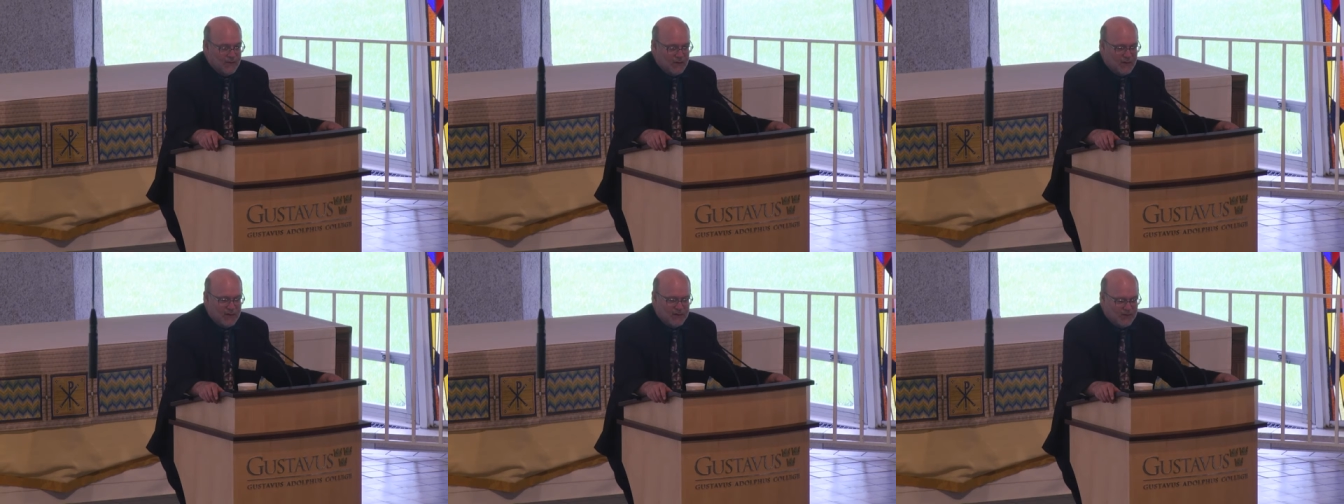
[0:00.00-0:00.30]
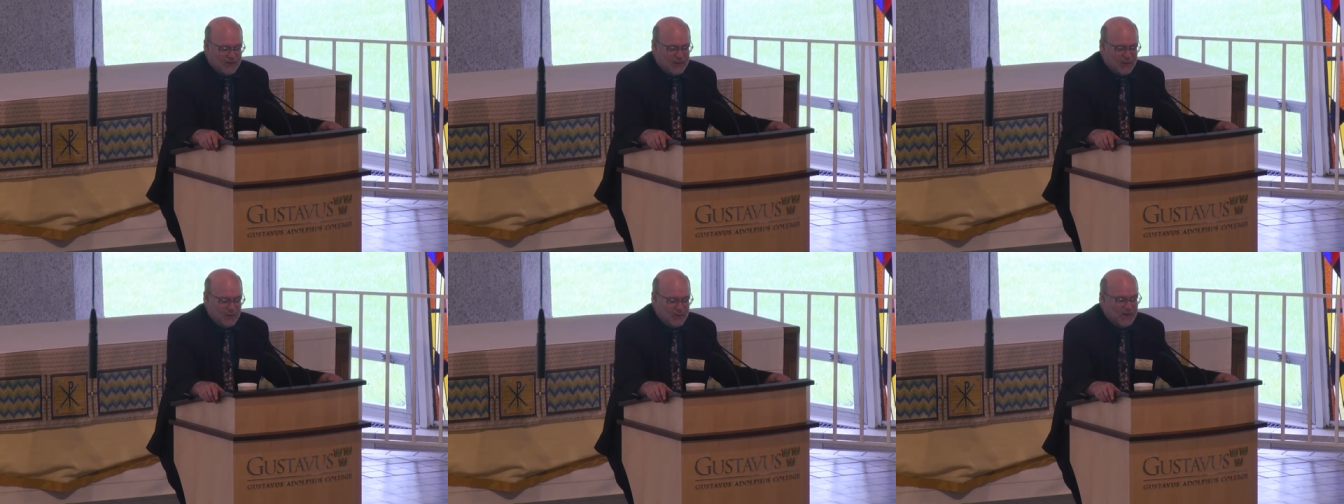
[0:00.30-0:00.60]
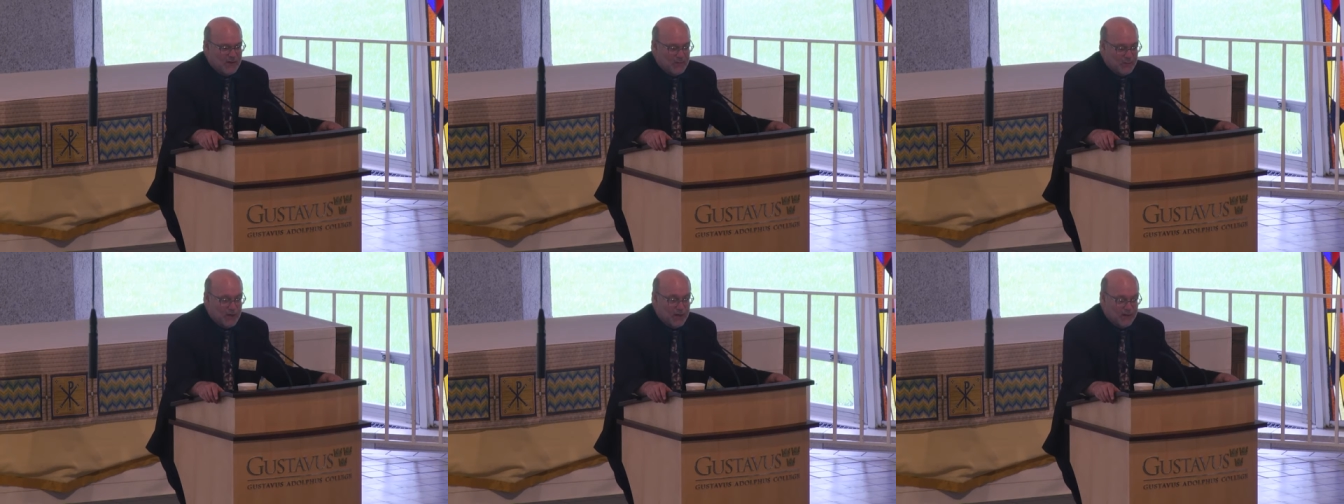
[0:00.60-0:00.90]
they're actually
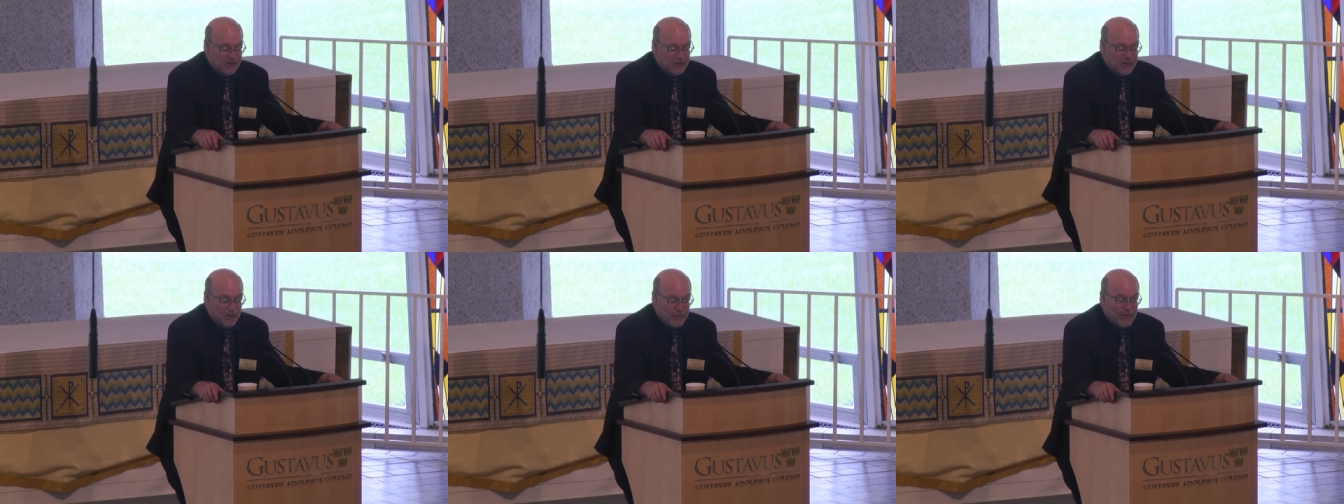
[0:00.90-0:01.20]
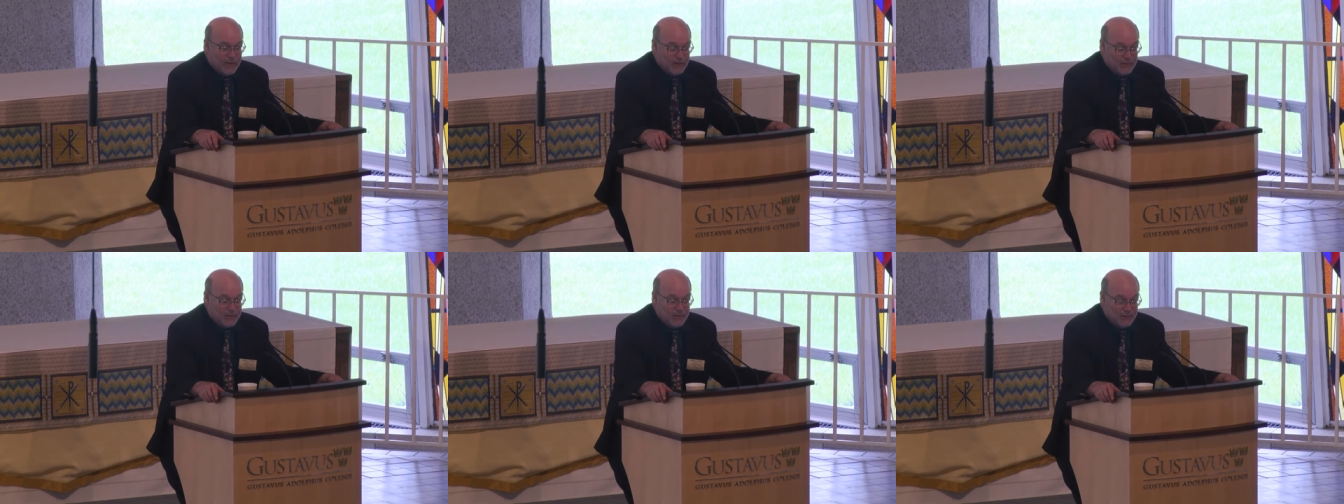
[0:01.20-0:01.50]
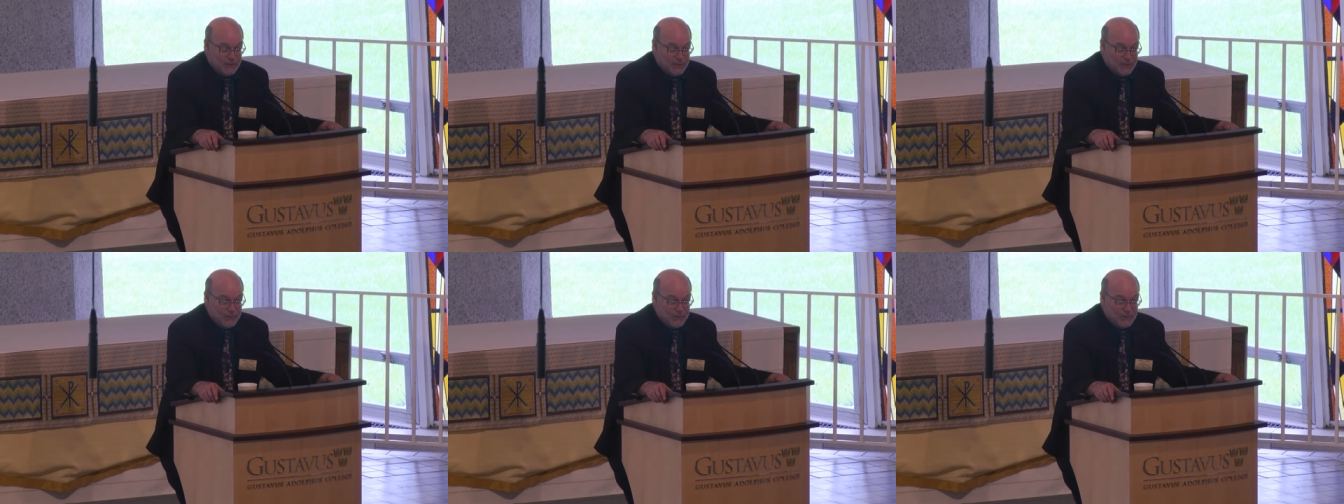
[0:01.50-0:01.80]
really bothered about it
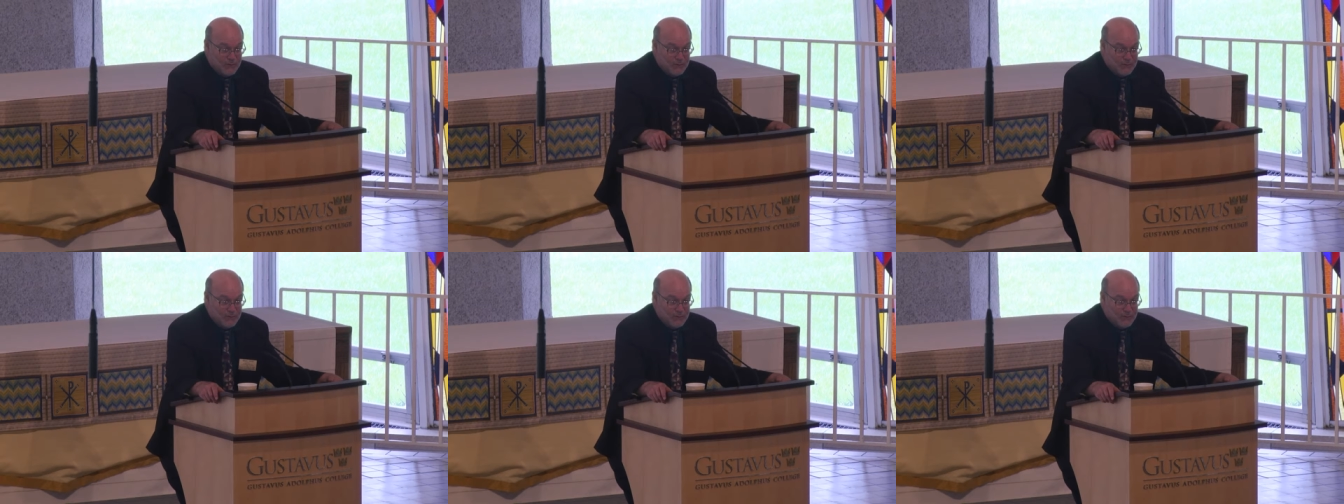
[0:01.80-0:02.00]
too.